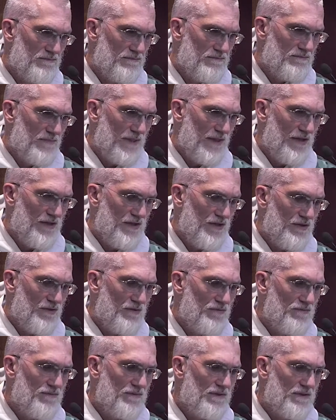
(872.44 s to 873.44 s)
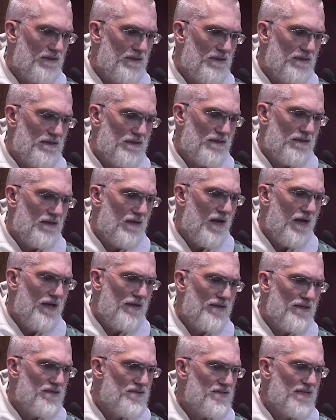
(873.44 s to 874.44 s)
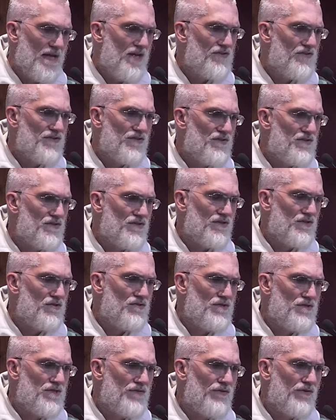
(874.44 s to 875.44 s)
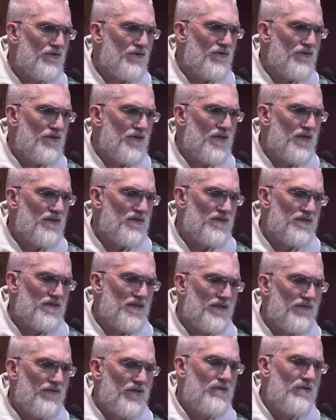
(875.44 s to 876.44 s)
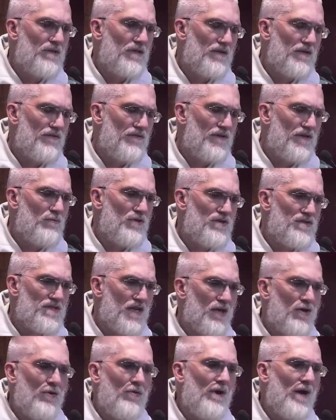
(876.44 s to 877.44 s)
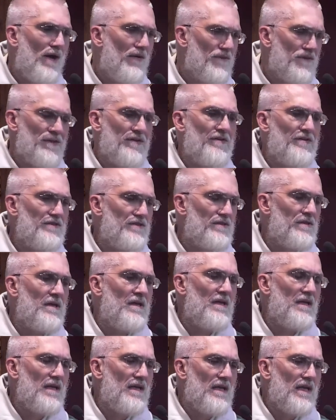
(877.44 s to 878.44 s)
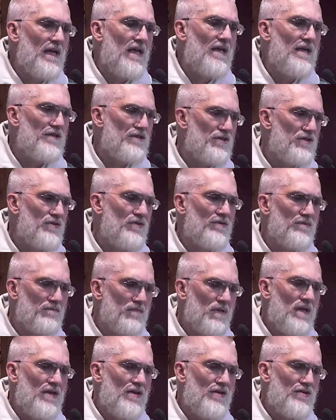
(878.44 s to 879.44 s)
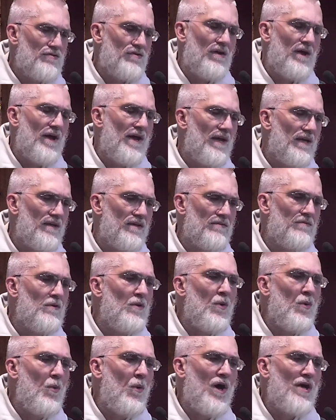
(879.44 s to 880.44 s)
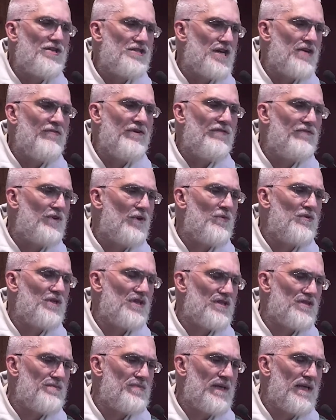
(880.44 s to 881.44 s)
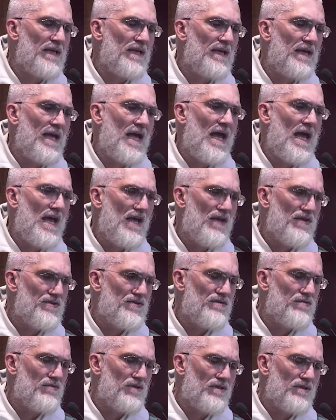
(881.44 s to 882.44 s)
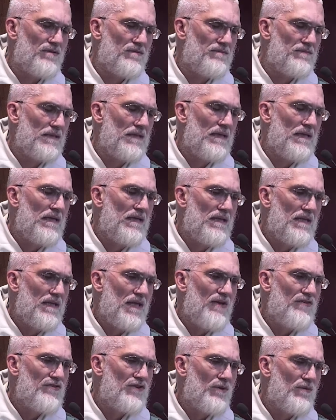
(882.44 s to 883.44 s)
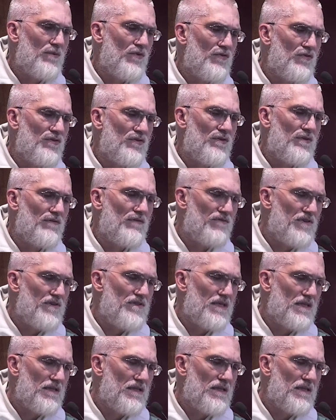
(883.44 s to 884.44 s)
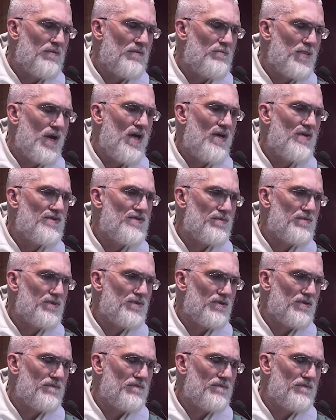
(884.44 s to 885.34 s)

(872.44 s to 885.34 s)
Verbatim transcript: You know, that God doesn't ask us to do difficult things. He said, if He were to say, go out there and, and you know, try and watch every vote that's being cast, well, that's almost physically impossible,